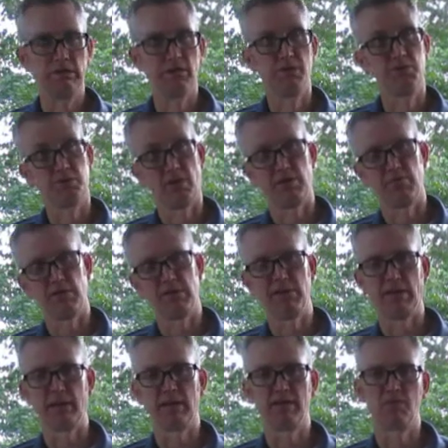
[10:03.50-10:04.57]
slavery
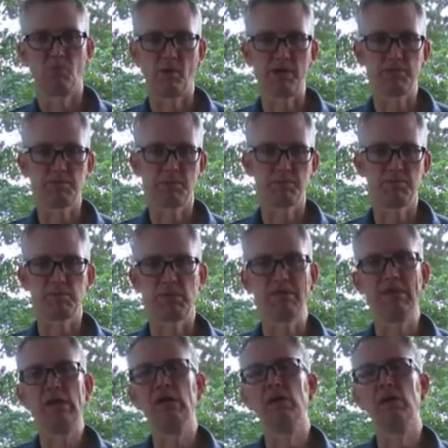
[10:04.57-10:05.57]
and white supremacy.